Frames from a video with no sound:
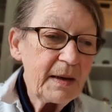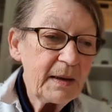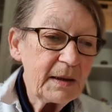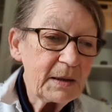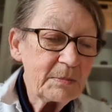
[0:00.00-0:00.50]

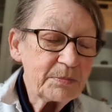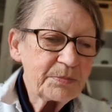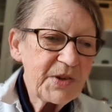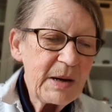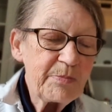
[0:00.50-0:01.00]
Um,
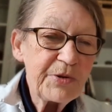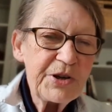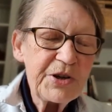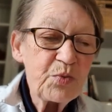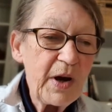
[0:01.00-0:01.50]

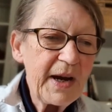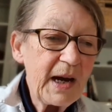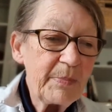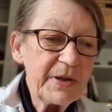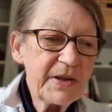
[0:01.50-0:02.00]
temperatures way
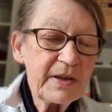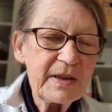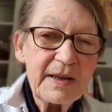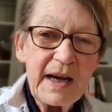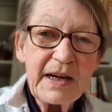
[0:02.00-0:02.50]
up into the
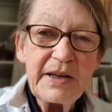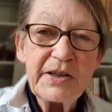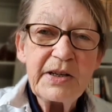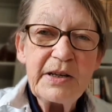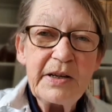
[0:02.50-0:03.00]

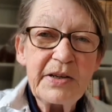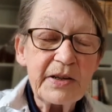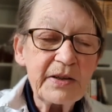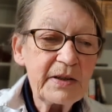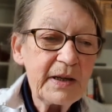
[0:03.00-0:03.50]
90s
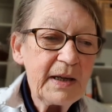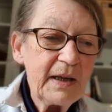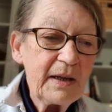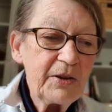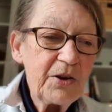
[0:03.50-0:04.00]
and
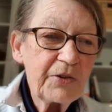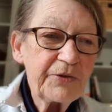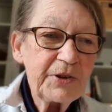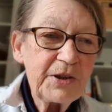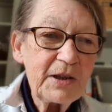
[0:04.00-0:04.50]
not,
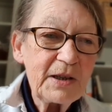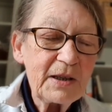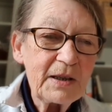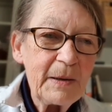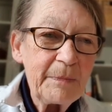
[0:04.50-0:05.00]
uh,
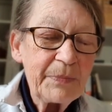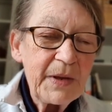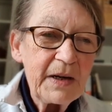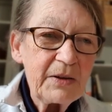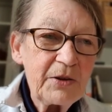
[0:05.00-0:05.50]

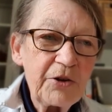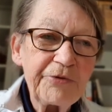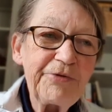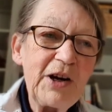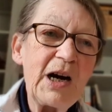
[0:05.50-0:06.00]
not
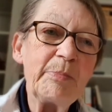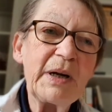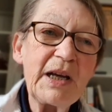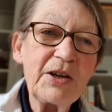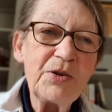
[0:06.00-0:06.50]
far
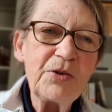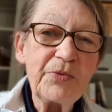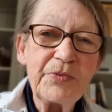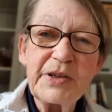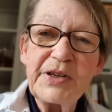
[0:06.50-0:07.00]
below
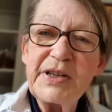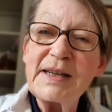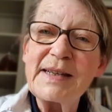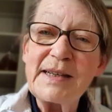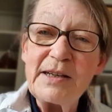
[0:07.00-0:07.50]
the
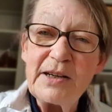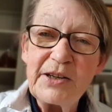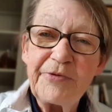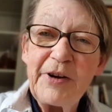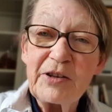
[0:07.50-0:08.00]
60s
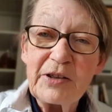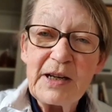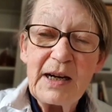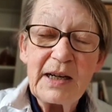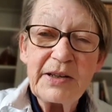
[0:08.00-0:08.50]

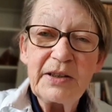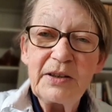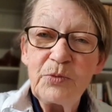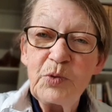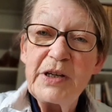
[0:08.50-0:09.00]
Fahrenheit in the
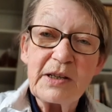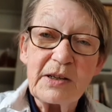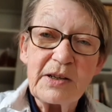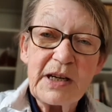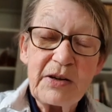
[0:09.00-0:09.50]
winter,
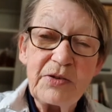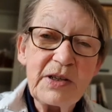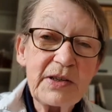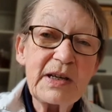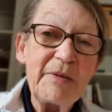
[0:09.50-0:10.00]
so
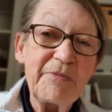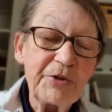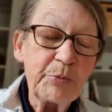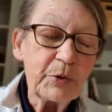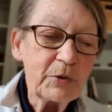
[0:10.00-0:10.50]
it's
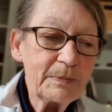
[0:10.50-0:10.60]
comfortable.